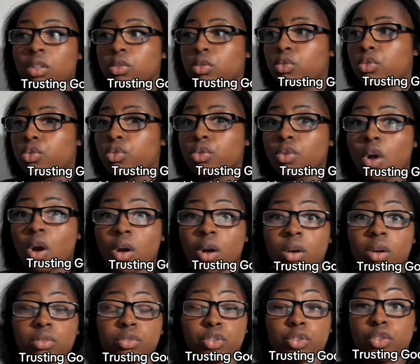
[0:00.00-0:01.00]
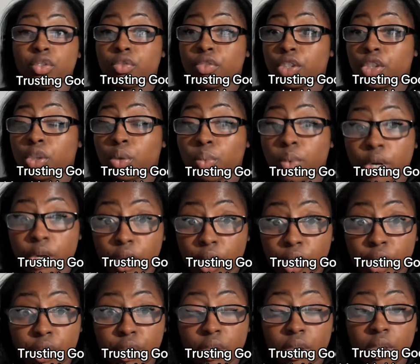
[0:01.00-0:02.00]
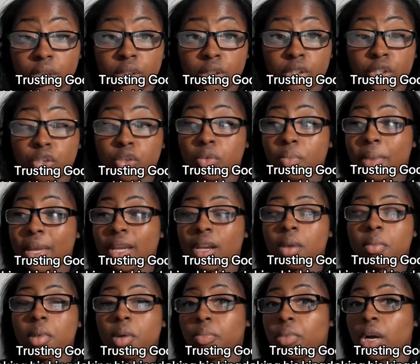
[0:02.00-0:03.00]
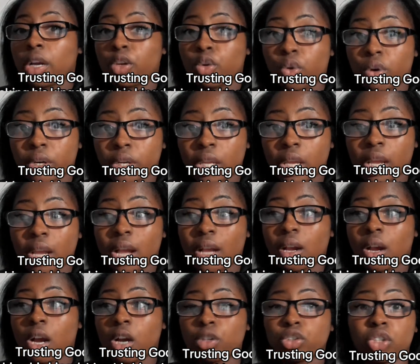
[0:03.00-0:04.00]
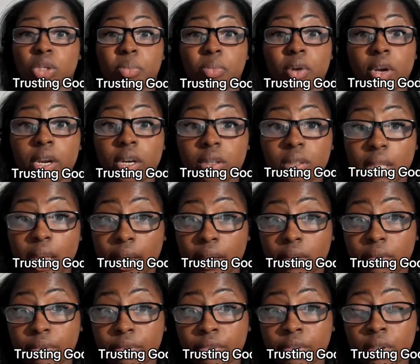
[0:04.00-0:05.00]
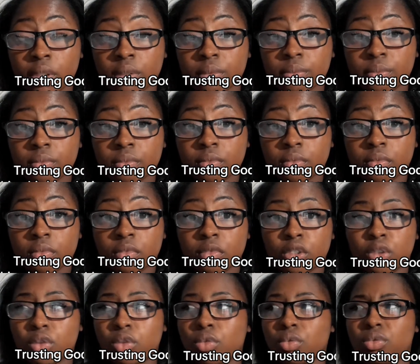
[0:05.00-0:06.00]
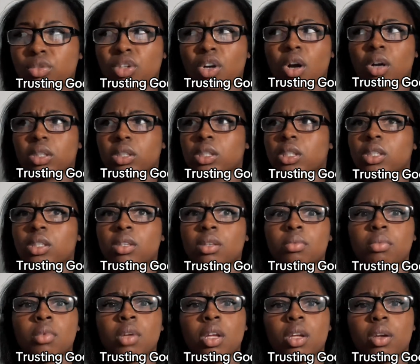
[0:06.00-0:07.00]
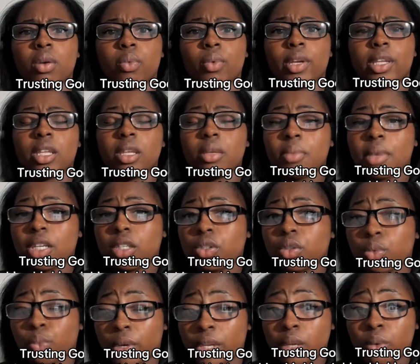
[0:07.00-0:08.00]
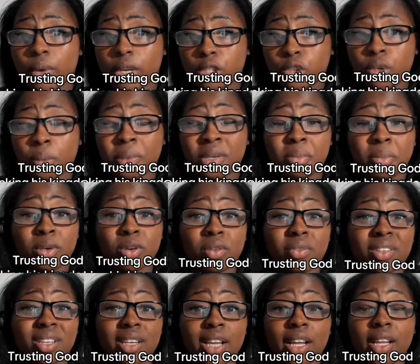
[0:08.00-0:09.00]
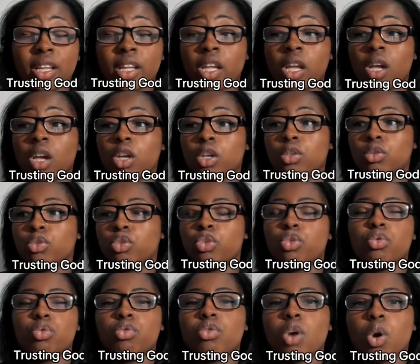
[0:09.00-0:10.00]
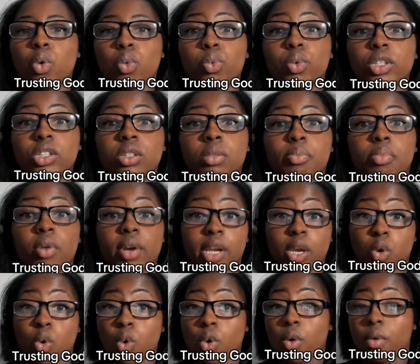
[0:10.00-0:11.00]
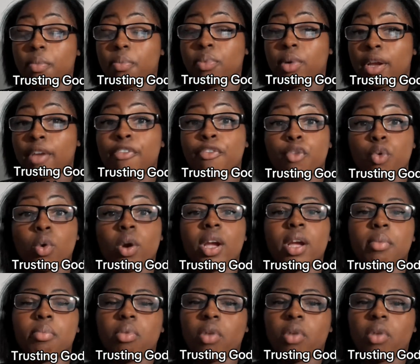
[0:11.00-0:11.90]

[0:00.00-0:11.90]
Do y'all, do you read your word? Do you make Him a priority? How's your prayer life? Do you talk to Him? When he makes when he wakes you up in the middle of the night, do you know what to pray or pray for and